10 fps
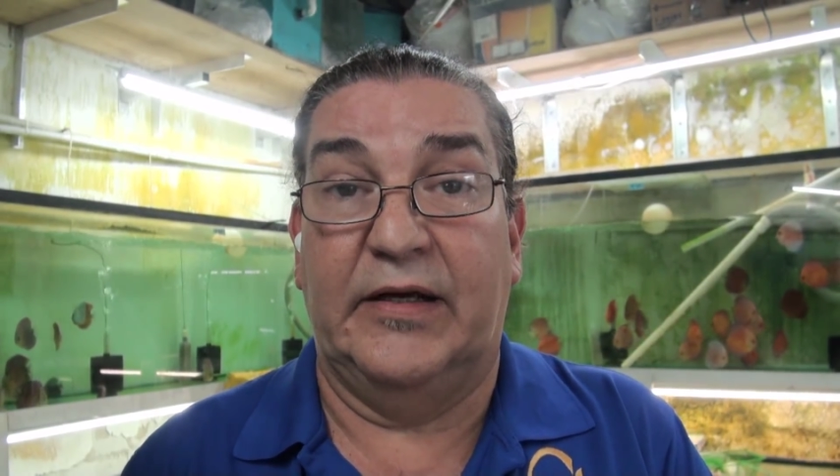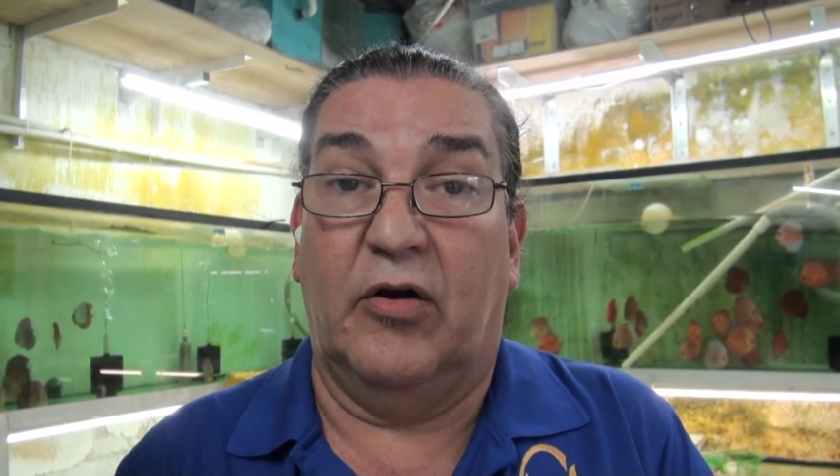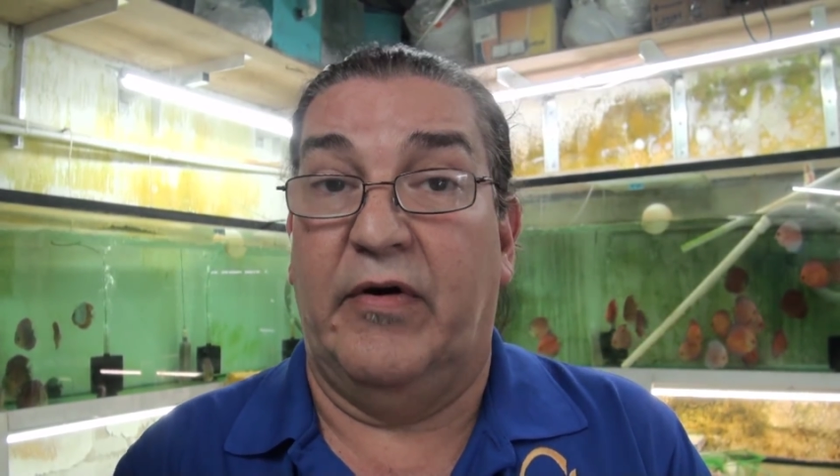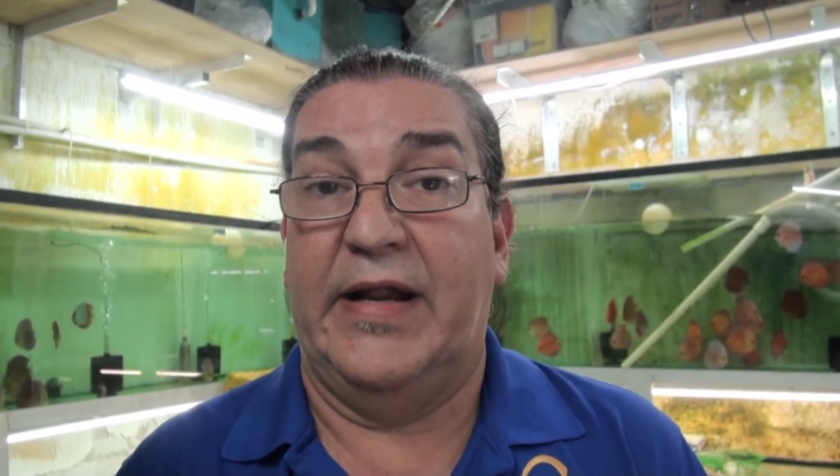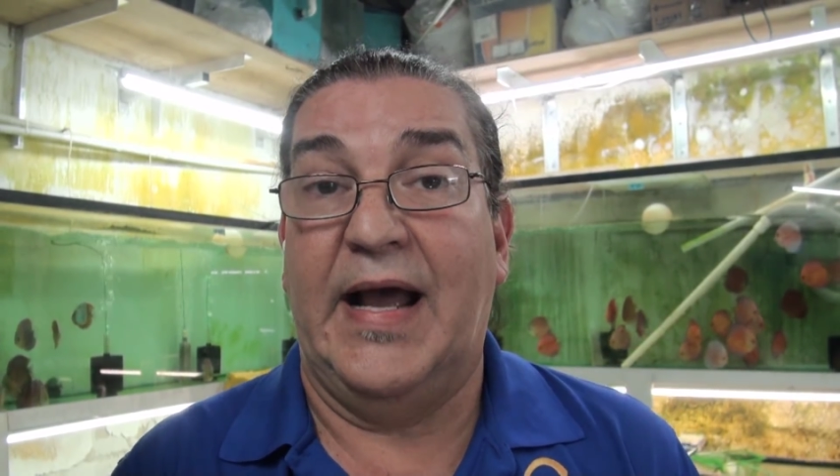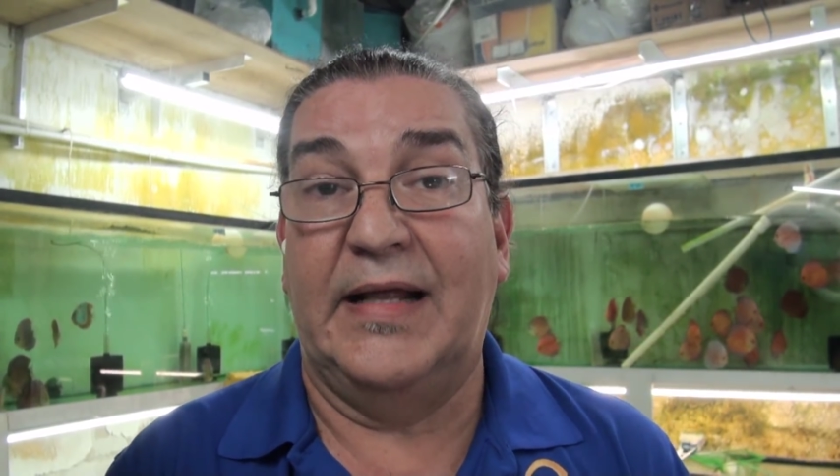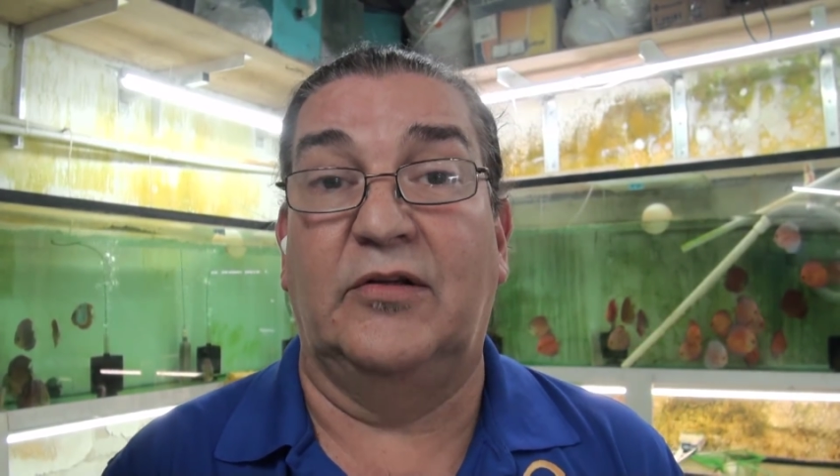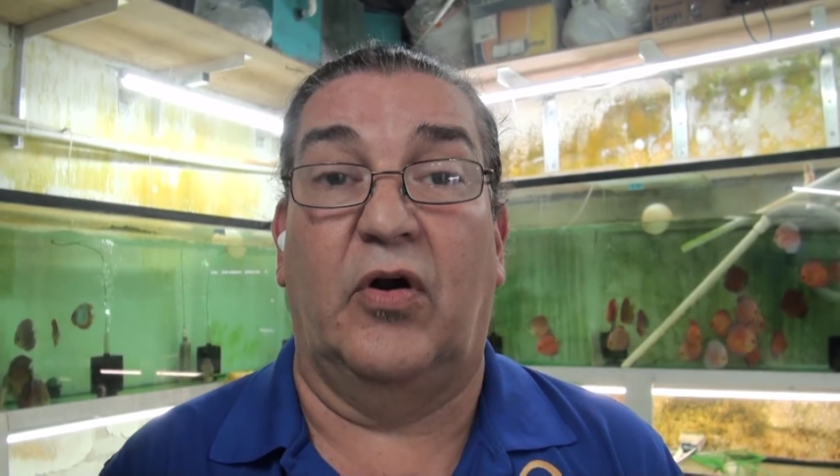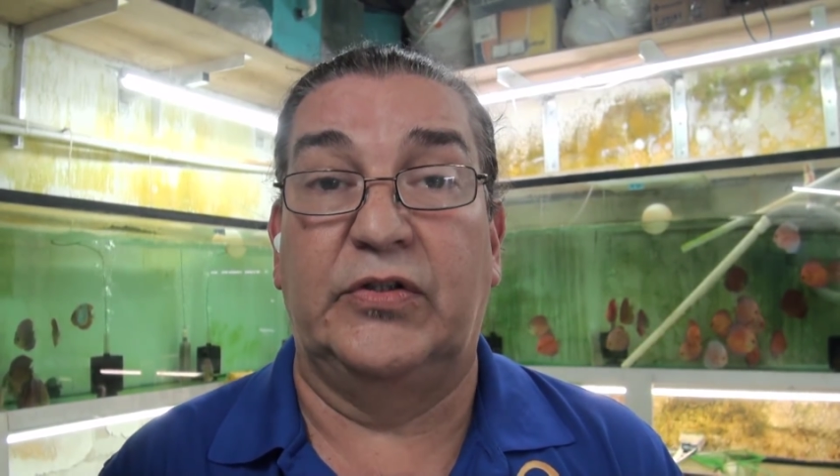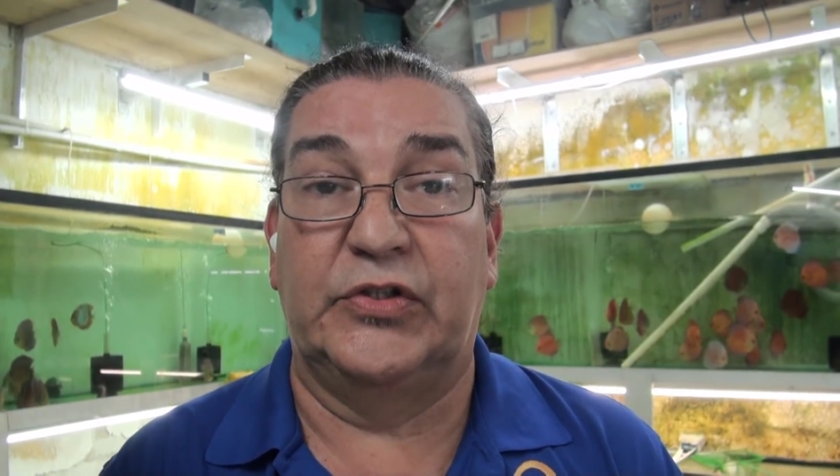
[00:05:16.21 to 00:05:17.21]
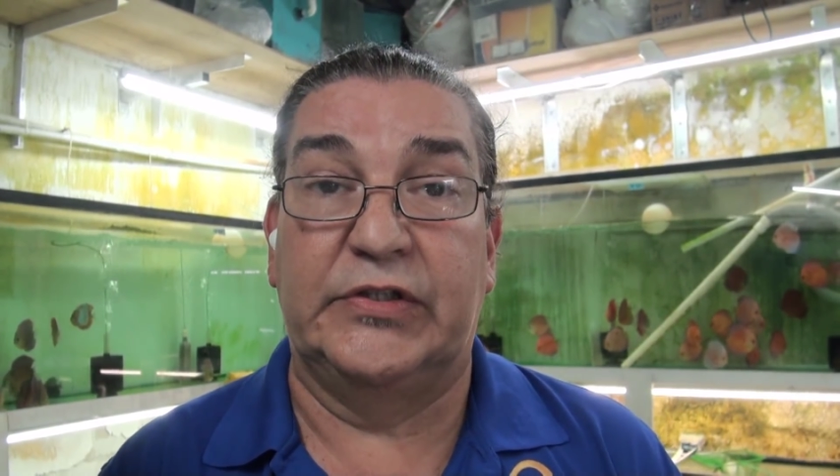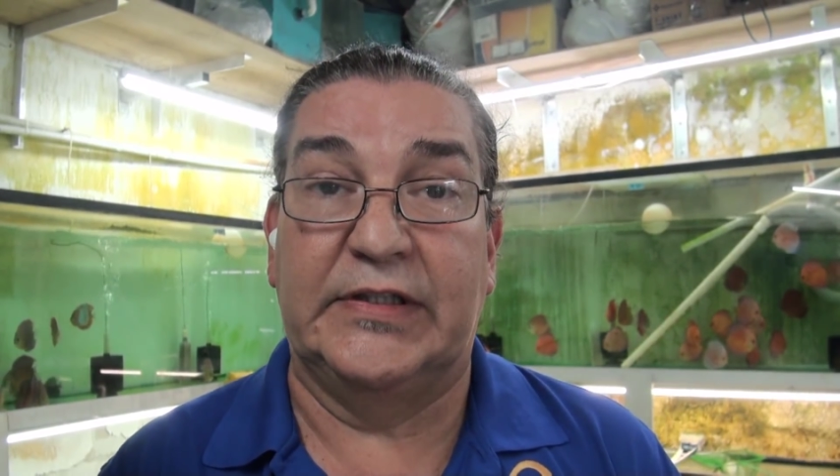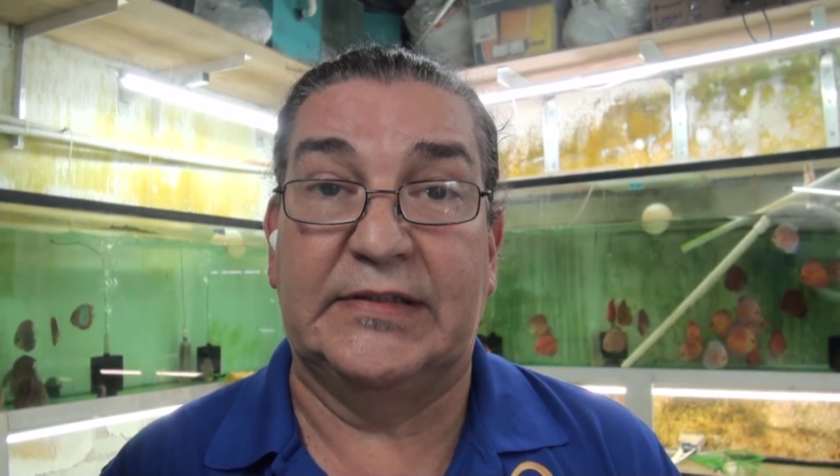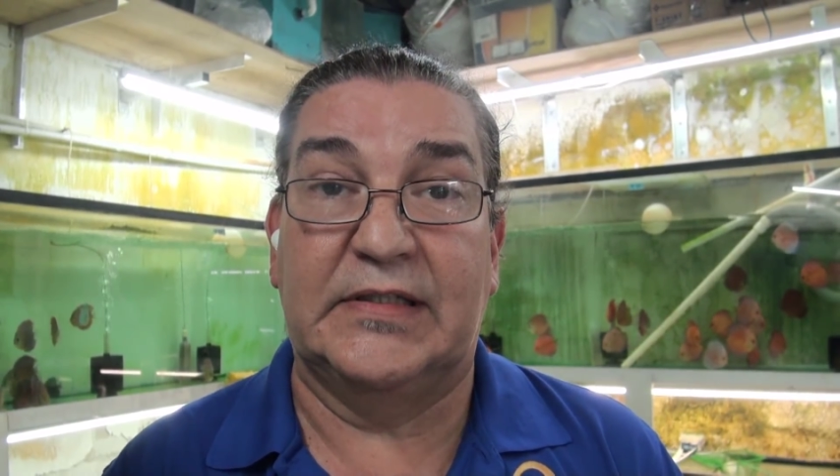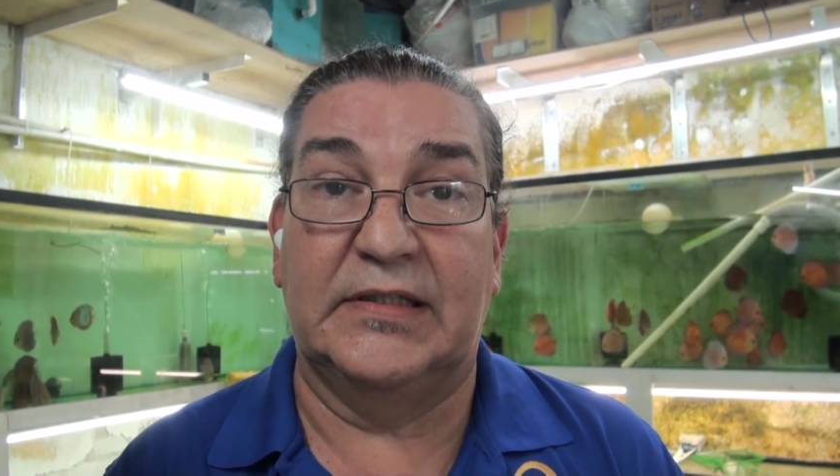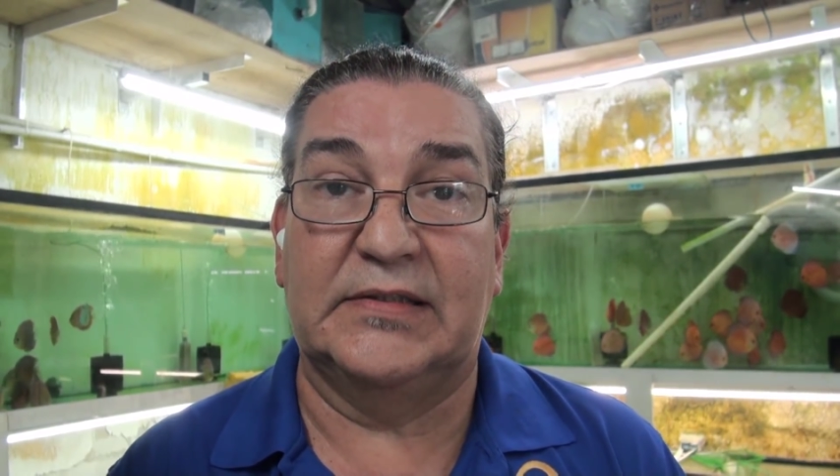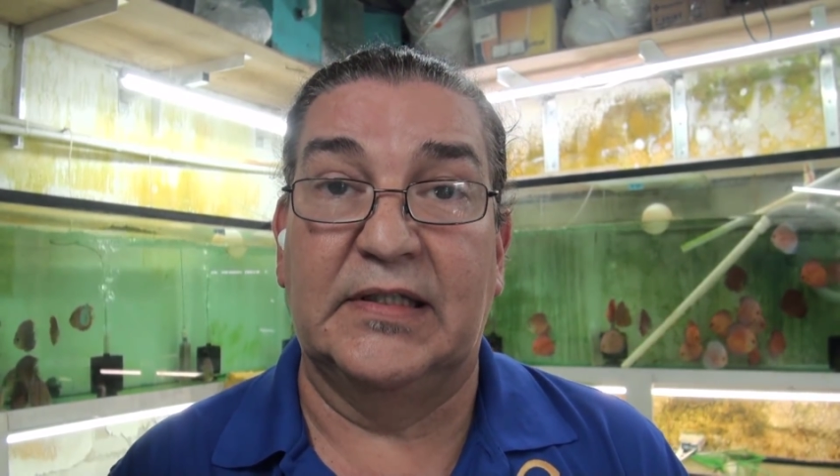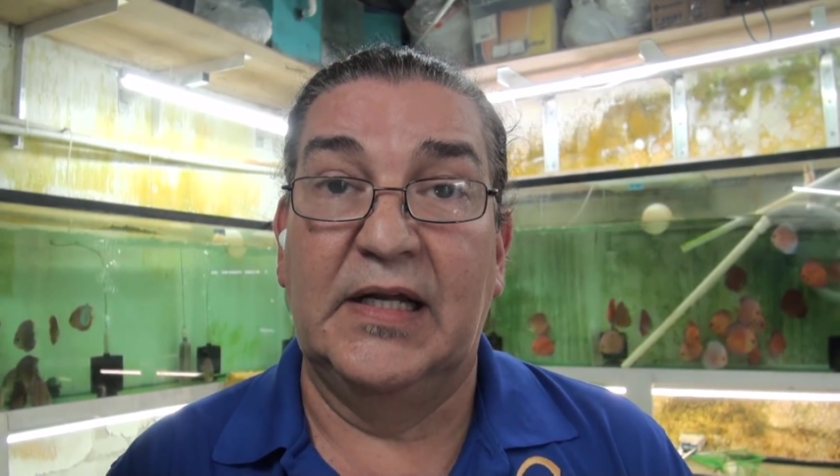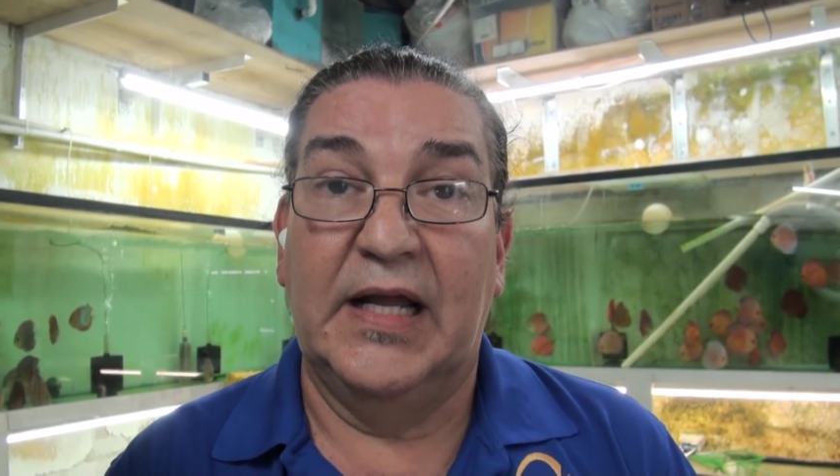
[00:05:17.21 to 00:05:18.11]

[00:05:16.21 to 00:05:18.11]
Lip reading: already had larger discus